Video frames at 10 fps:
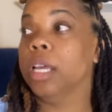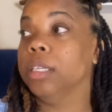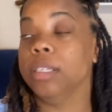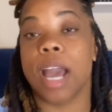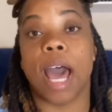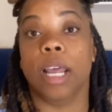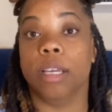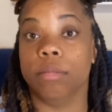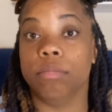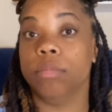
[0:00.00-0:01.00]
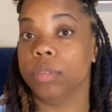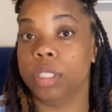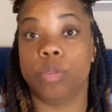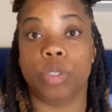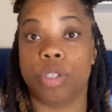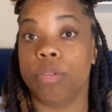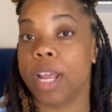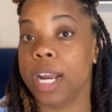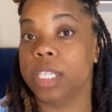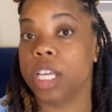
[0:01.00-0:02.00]

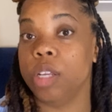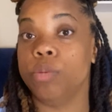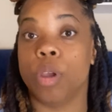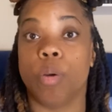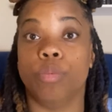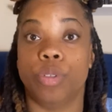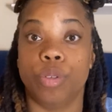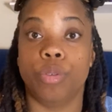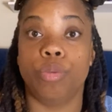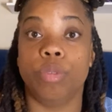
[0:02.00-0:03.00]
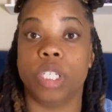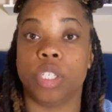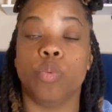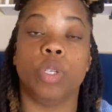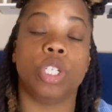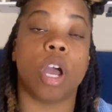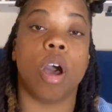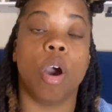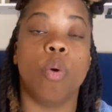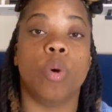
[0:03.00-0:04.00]
said he was gonna do, this is what y'all
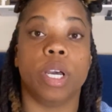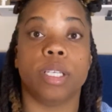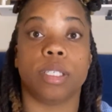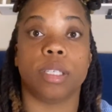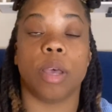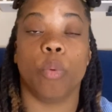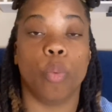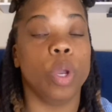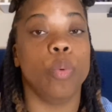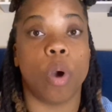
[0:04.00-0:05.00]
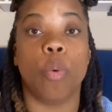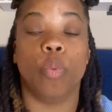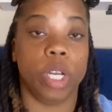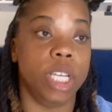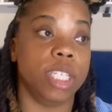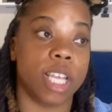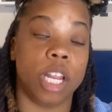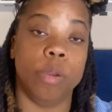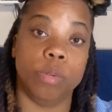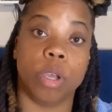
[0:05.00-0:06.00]
owe us. We want what he said
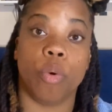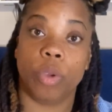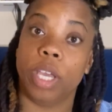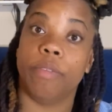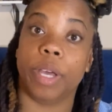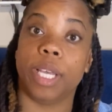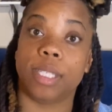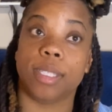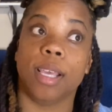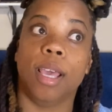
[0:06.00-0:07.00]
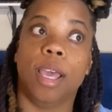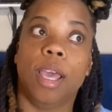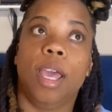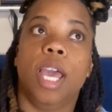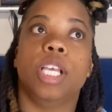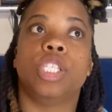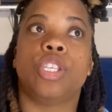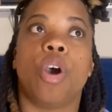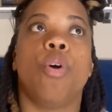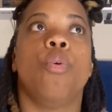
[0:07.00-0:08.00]
he was gonna give us. And
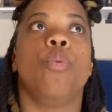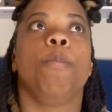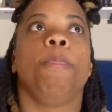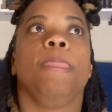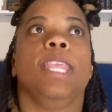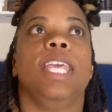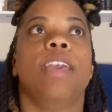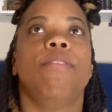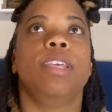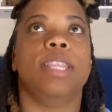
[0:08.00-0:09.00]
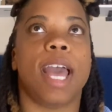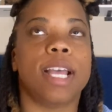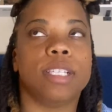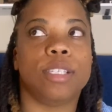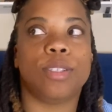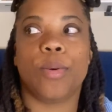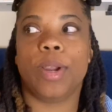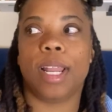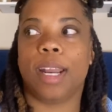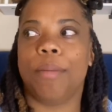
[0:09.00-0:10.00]
so, given that
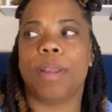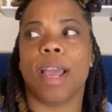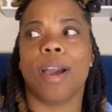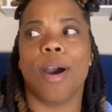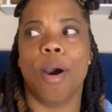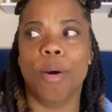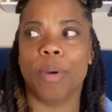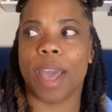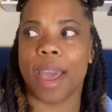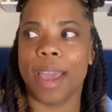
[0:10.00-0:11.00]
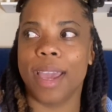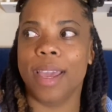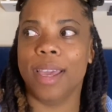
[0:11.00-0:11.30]
storyline, I'm like, okay,